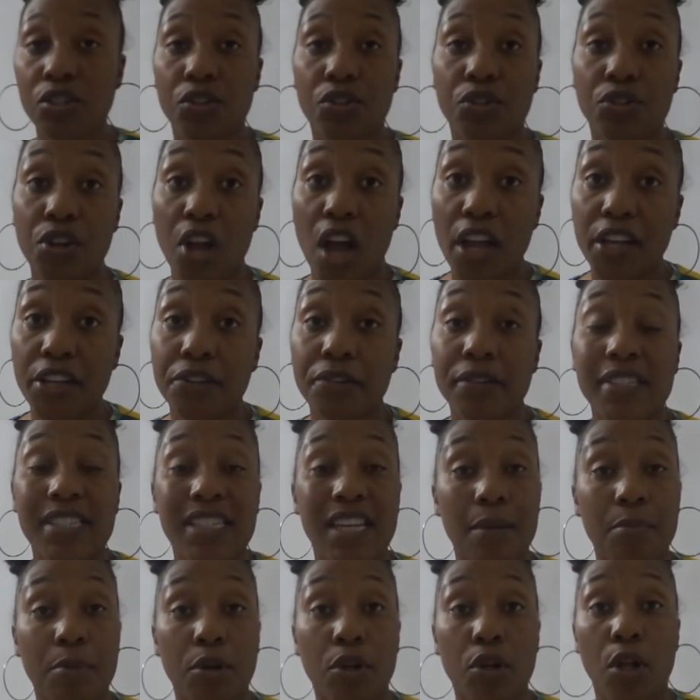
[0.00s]
So they're not your
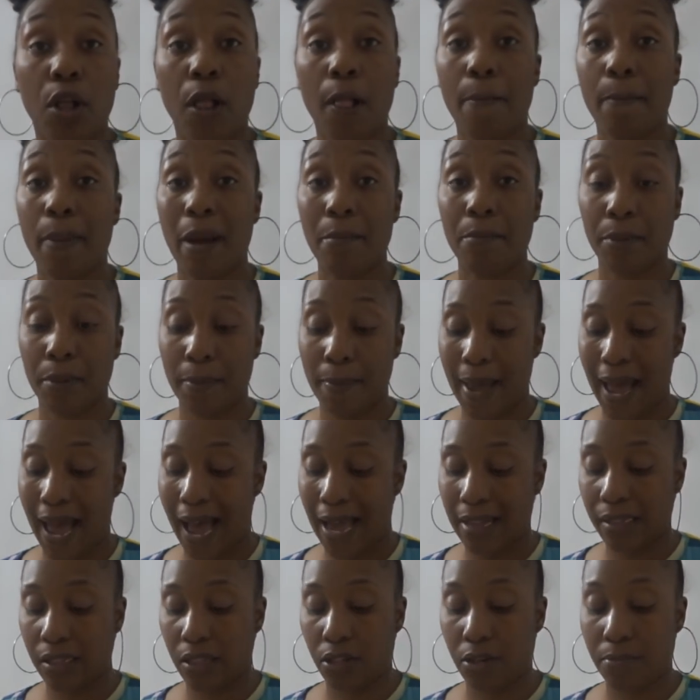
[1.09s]
typical bumper
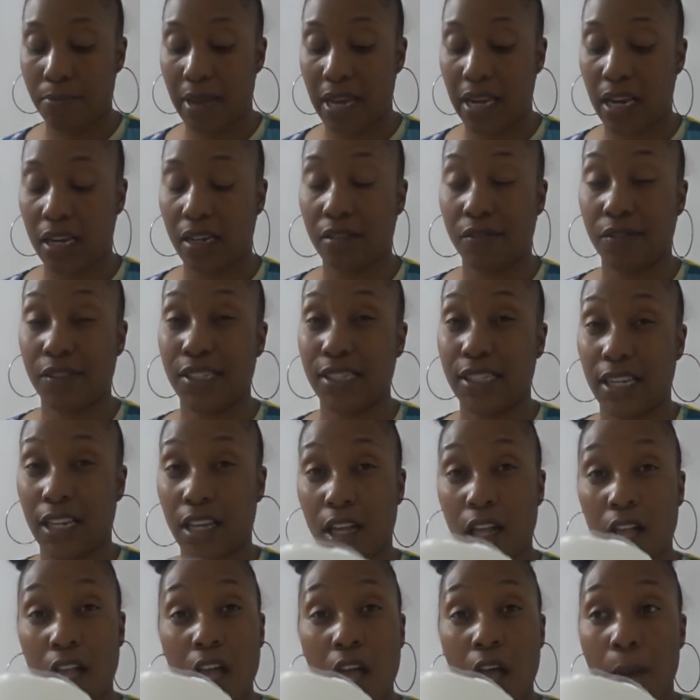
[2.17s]
pads that are made out of
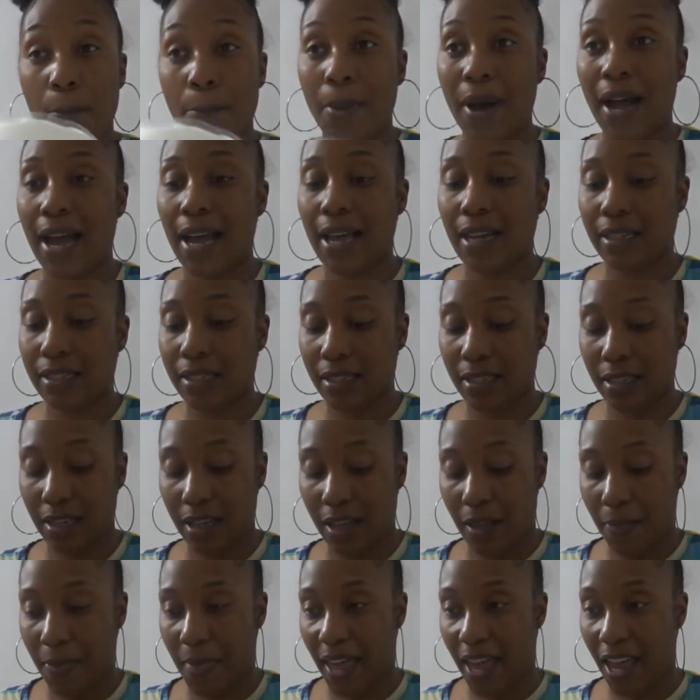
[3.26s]
steel, but
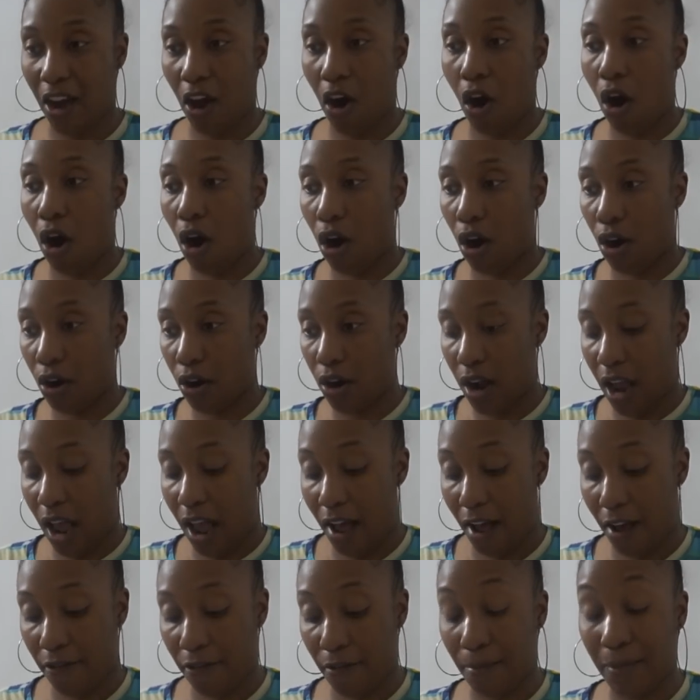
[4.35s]
they are
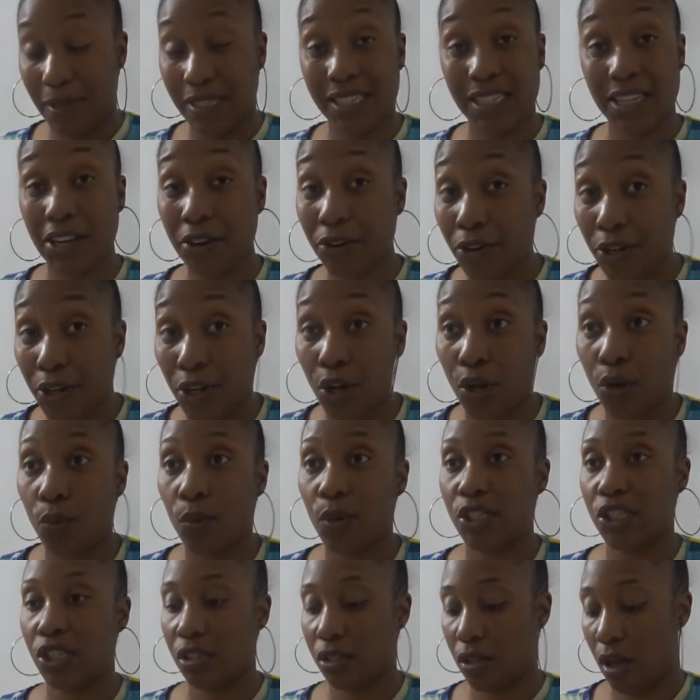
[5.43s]
of material,
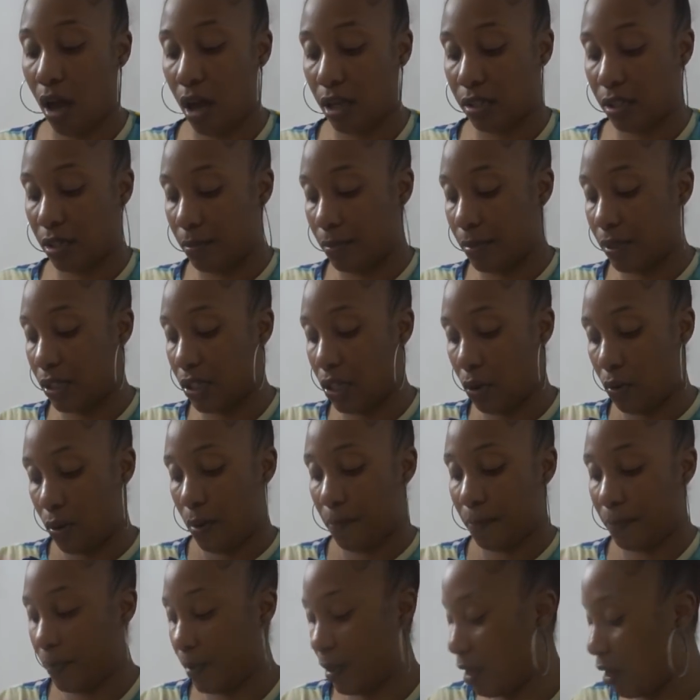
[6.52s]
which is awesome. So
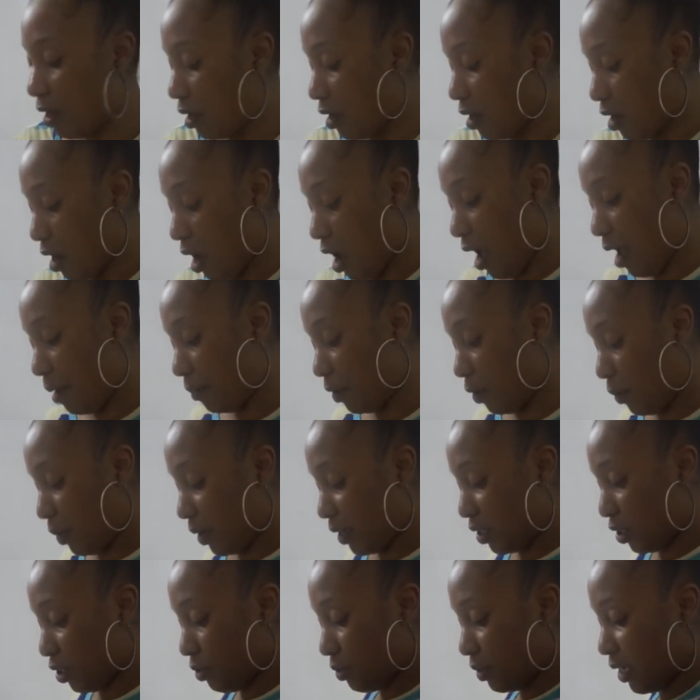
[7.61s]
I'm
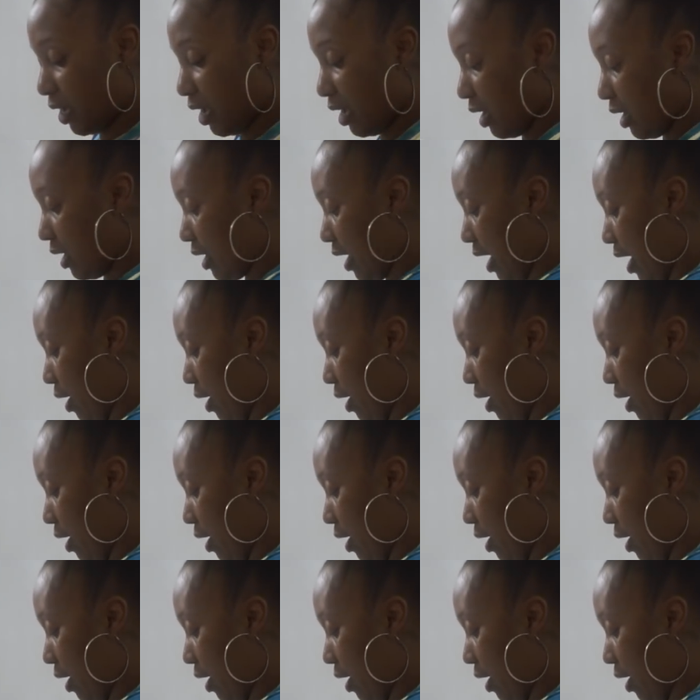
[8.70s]
going to take it